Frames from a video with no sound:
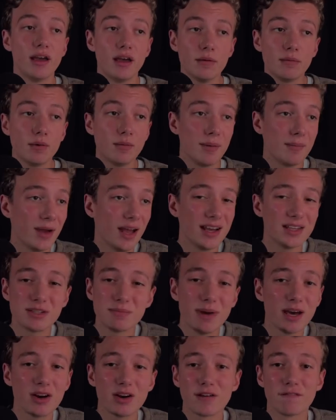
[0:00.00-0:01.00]
And as a
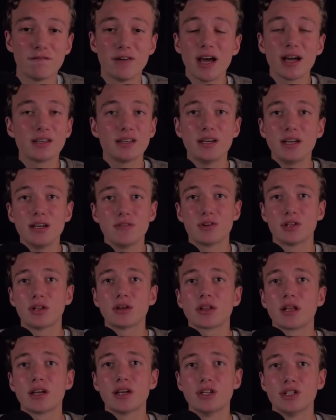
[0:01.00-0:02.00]
matter of fact, he didn't even
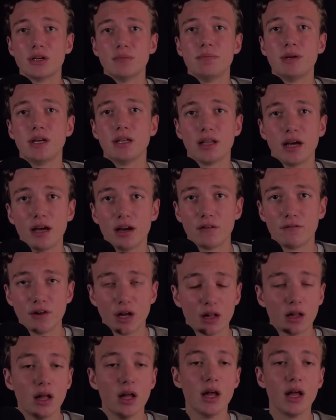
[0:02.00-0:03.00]
look like he should be in the
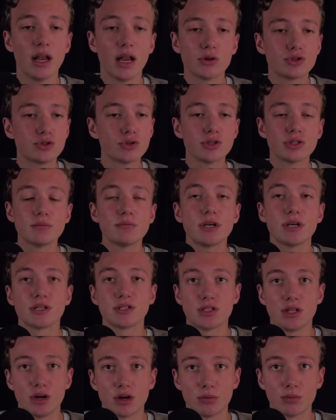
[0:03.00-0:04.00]
NFL. Now, Drew Samia
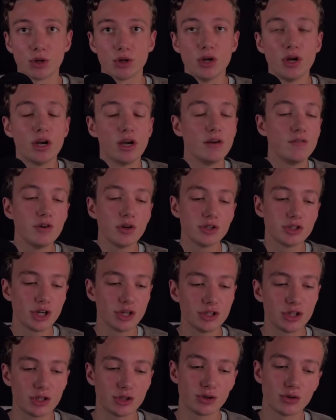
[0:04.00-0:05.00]
is terrible. If you're
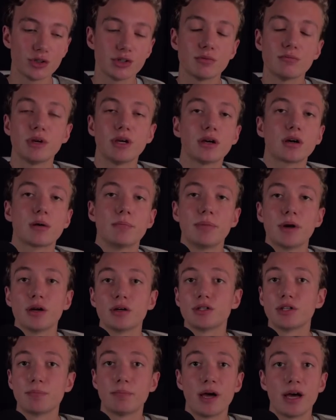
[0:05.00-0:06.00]
judging Drew Samia
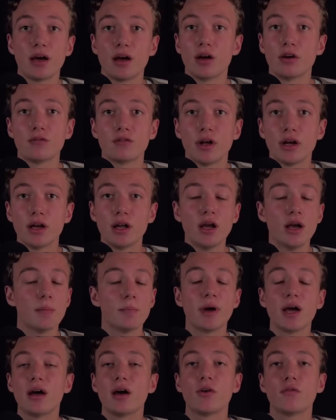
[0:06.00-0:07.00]
compared to Pat Elflein,
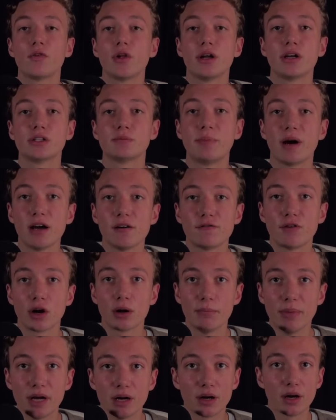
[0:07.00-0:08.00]
Pat Elflein is by
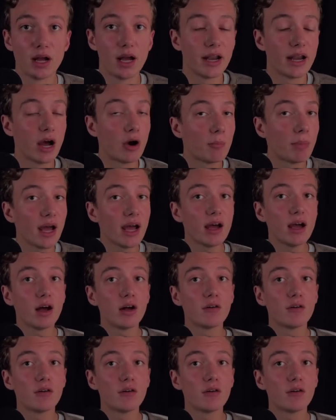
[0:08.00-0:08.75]
far better. Now, Pat